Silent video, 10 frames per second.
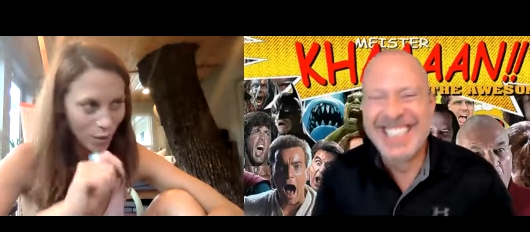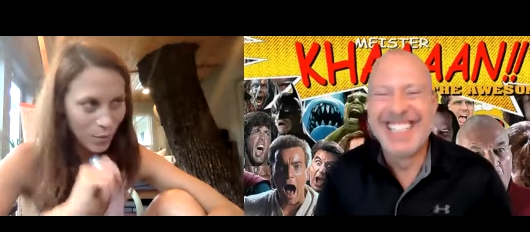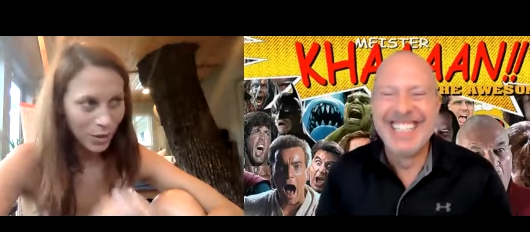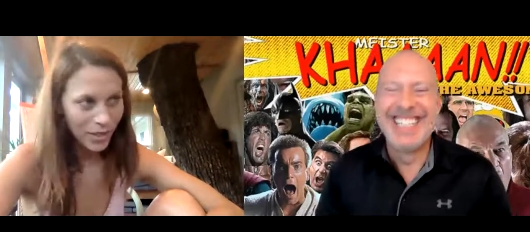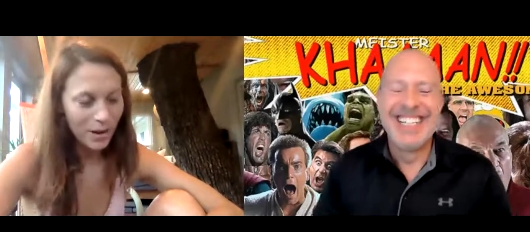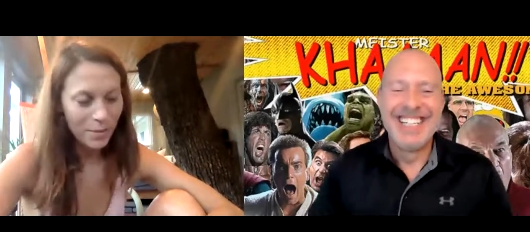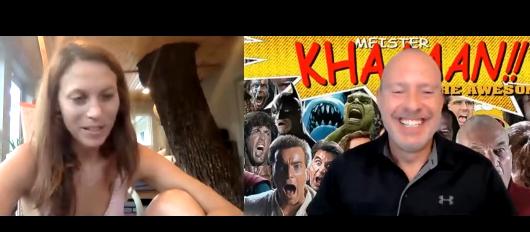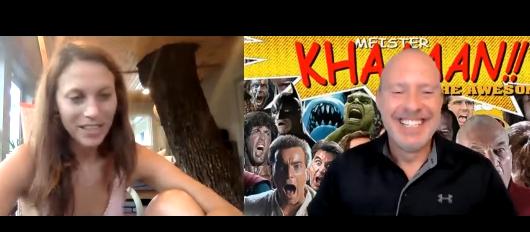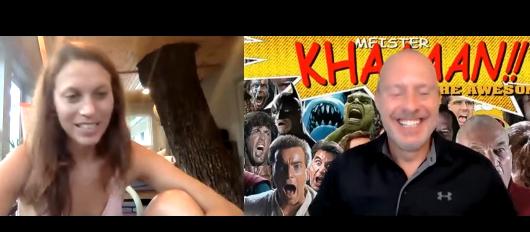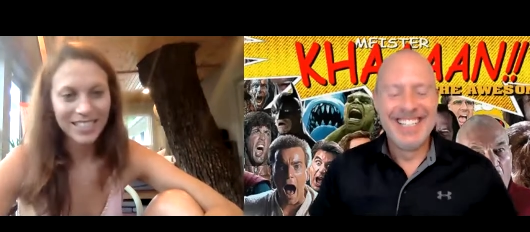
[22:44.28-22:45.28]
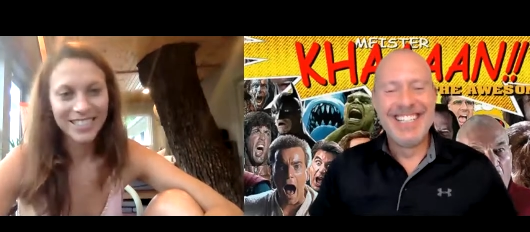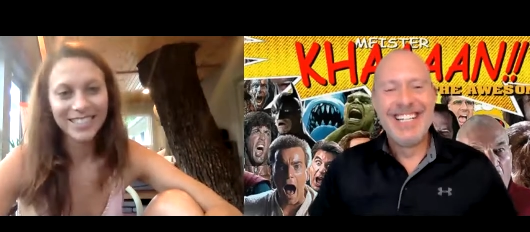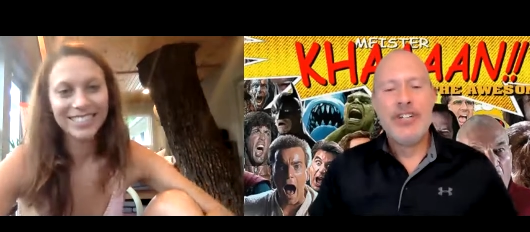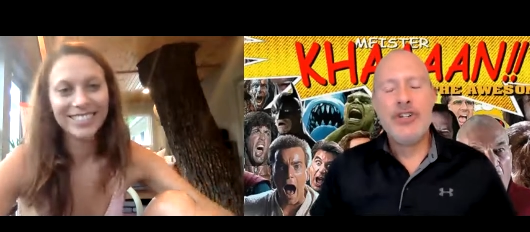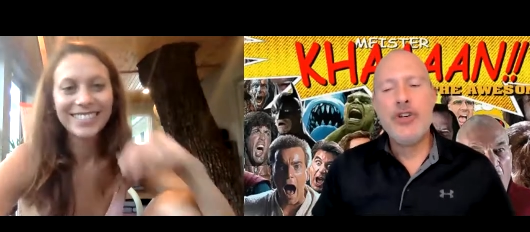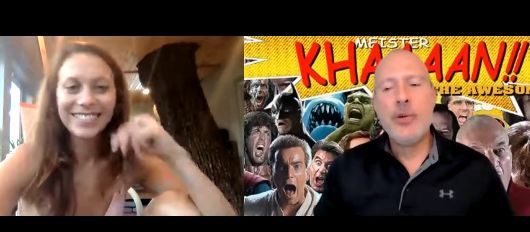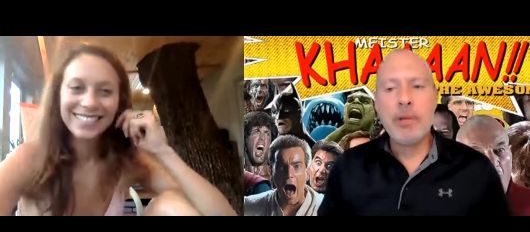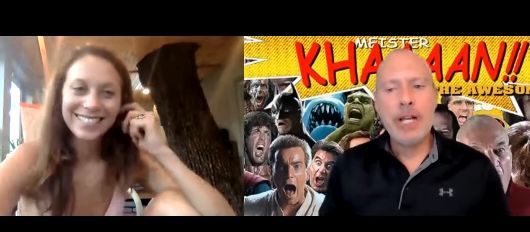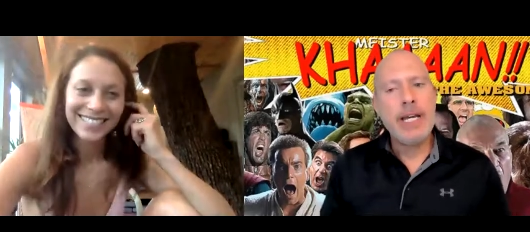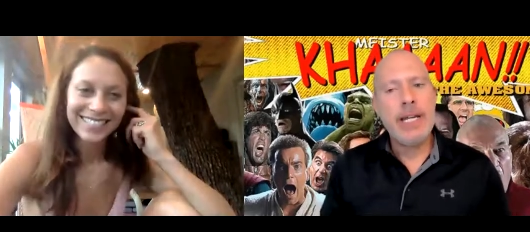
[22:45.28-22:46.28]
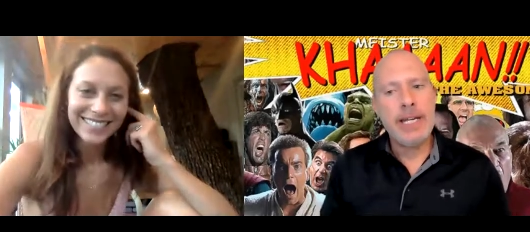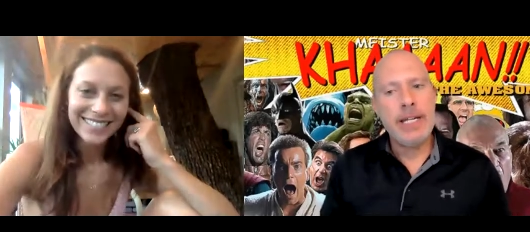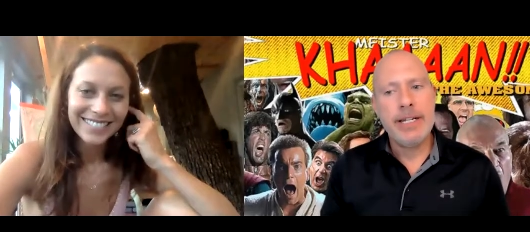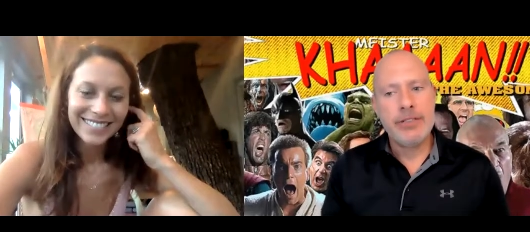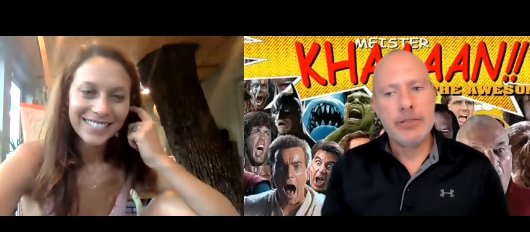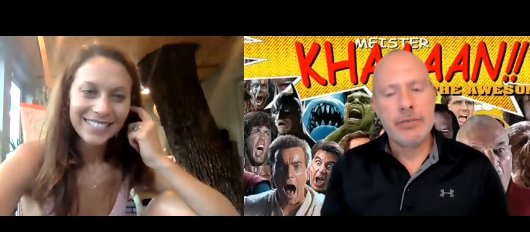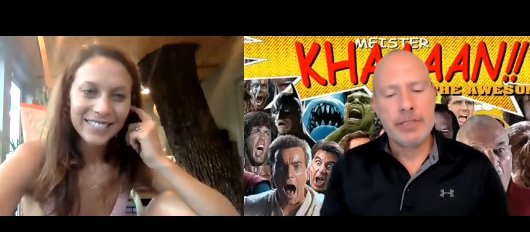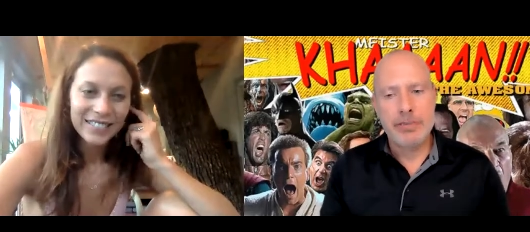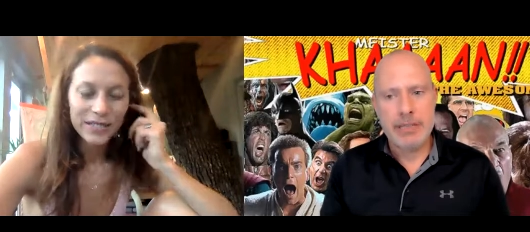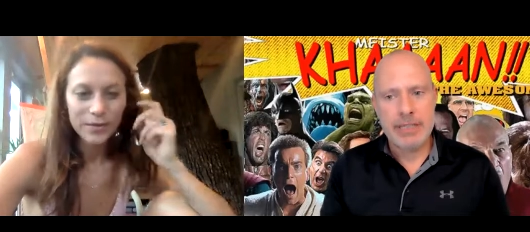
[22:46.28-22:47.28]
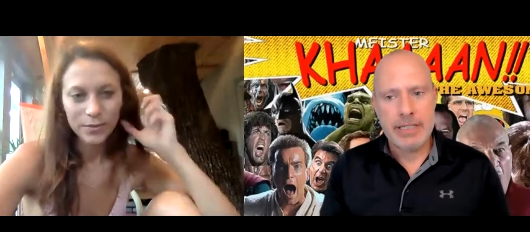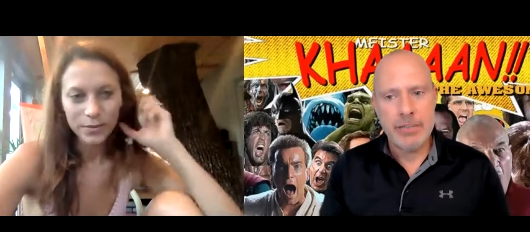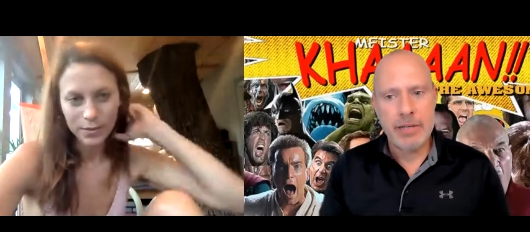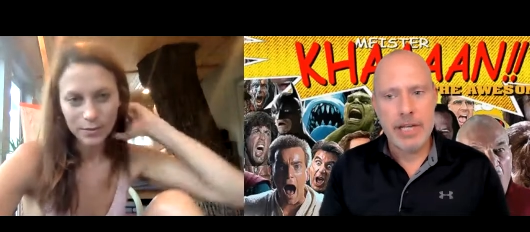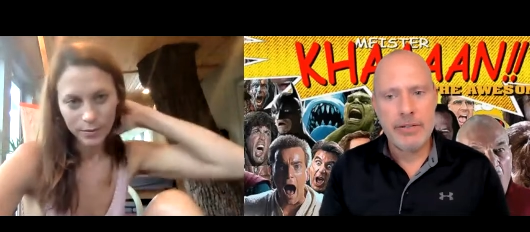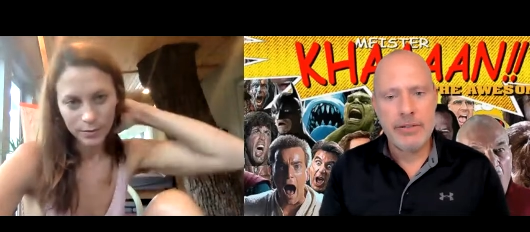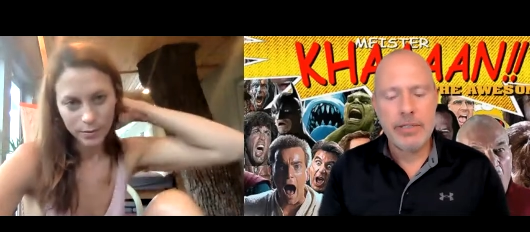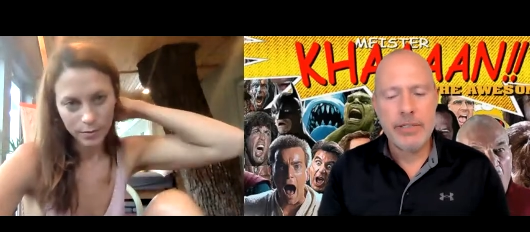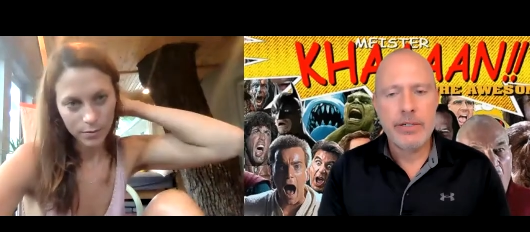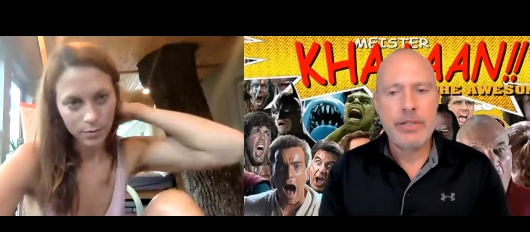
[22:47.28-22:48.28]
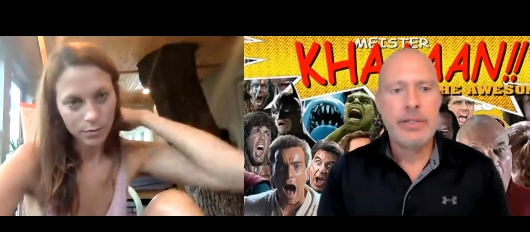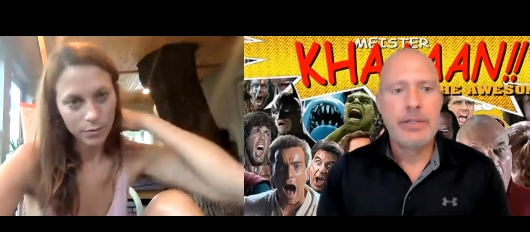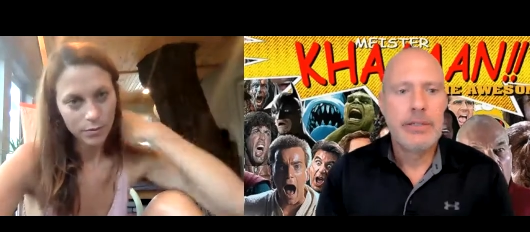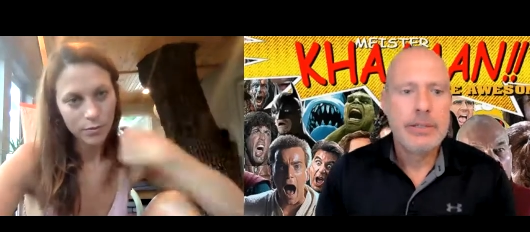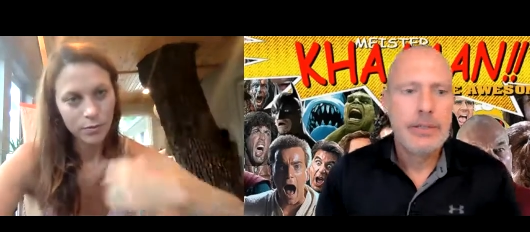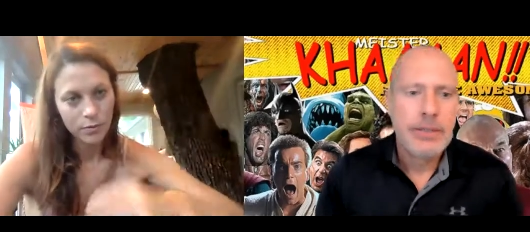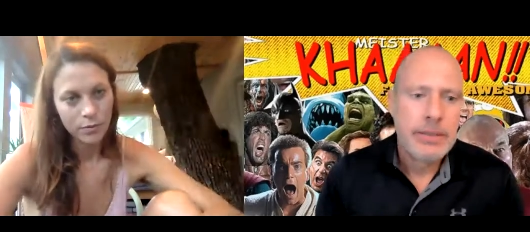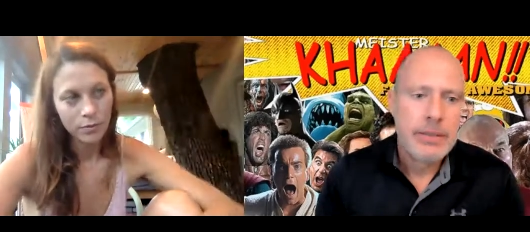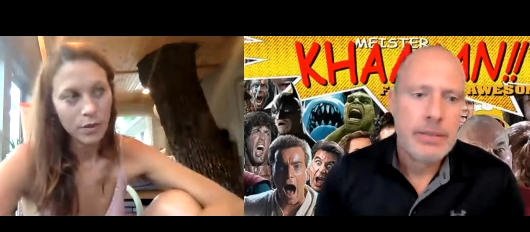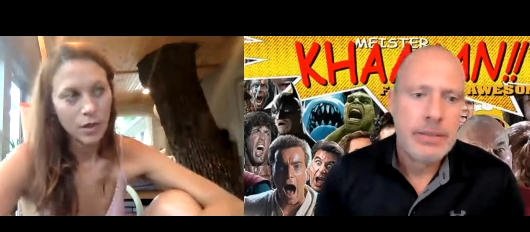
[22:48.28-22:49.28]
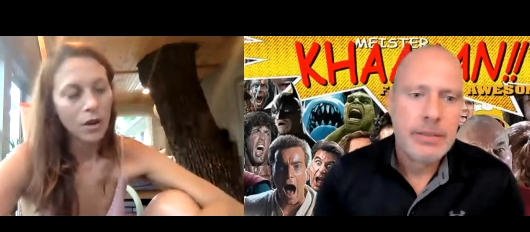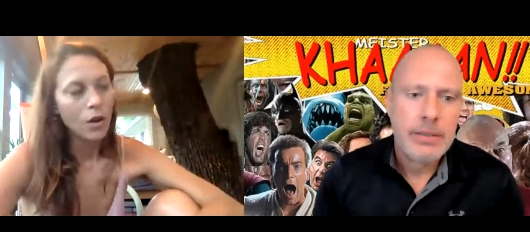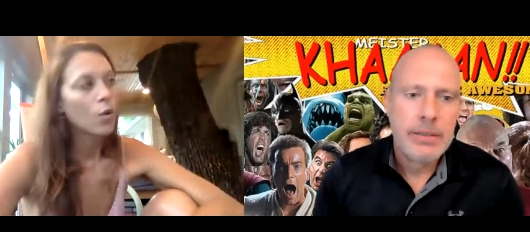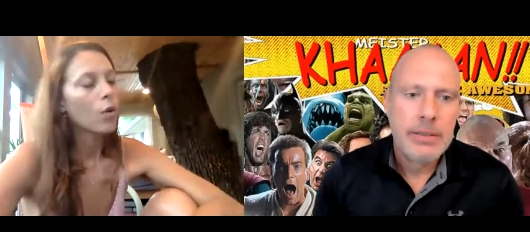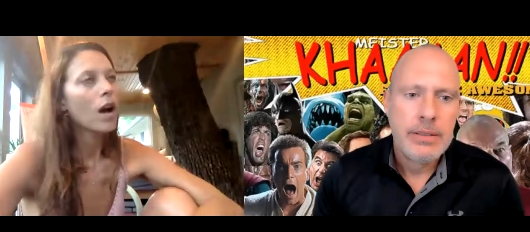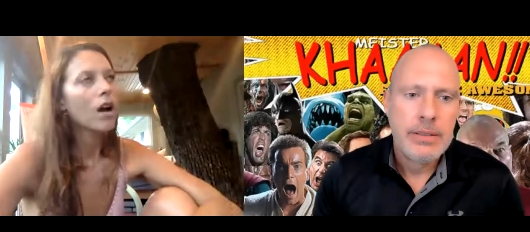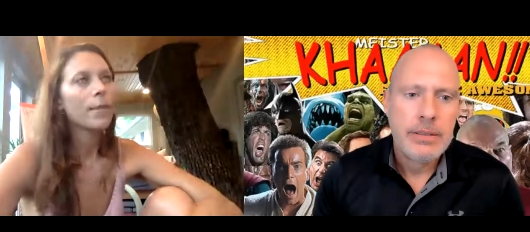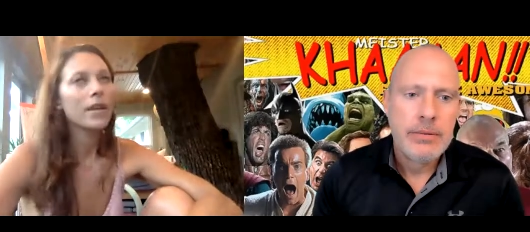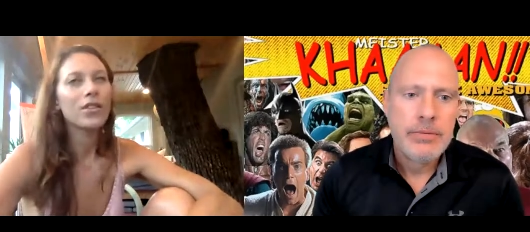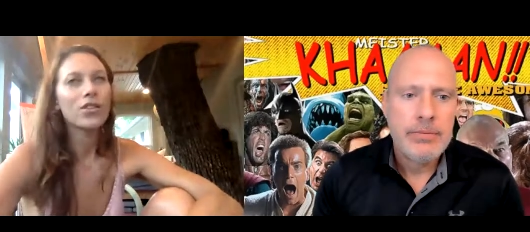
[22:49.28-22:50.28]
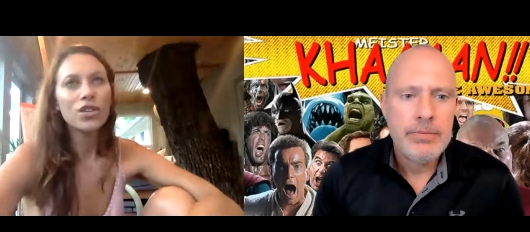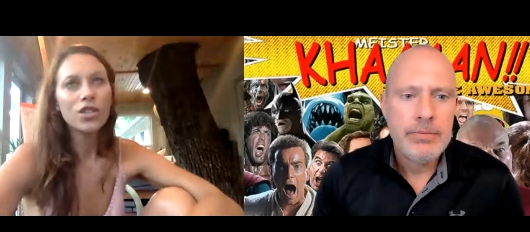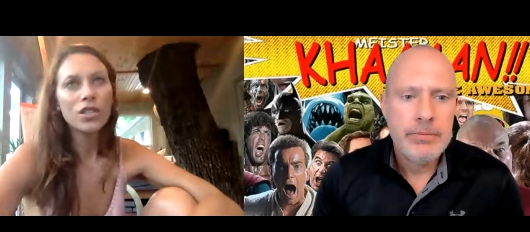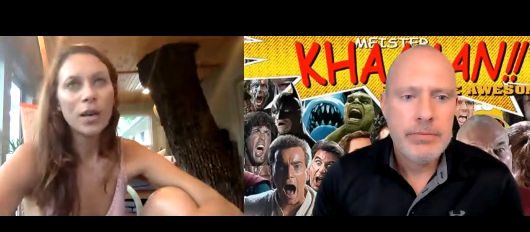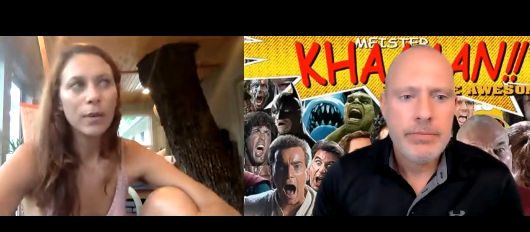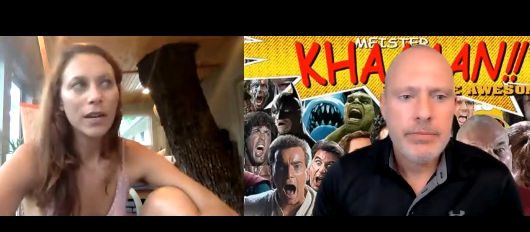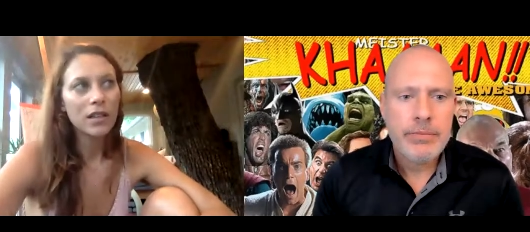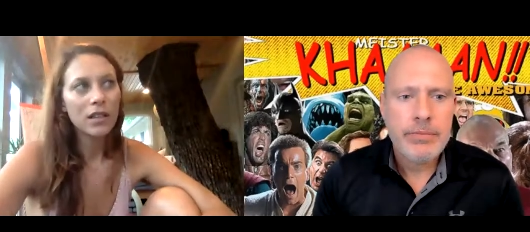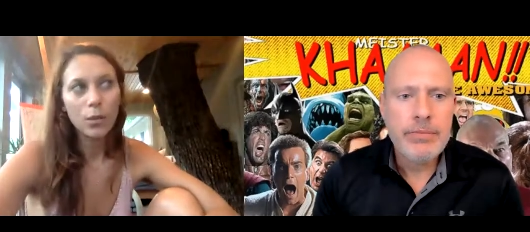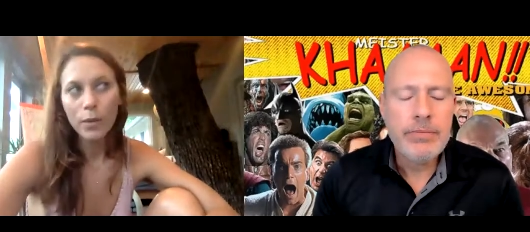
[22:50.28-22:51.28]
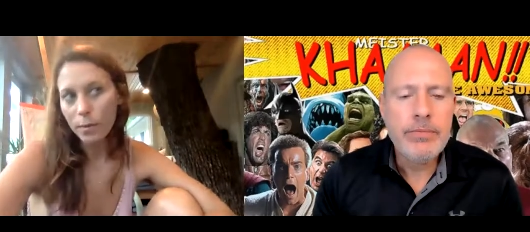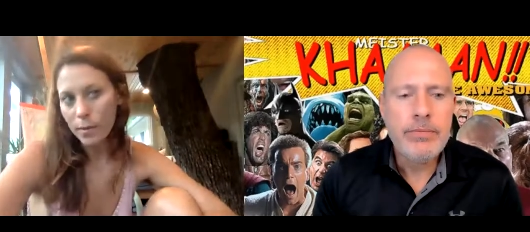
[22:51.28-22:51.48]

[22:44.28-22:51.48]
Speaker 1: Put that on my list.
Speaker 2: Do you play any instruments besides piano and guitar?
Speaker 1: Um, in Latricia's, I played a little bit of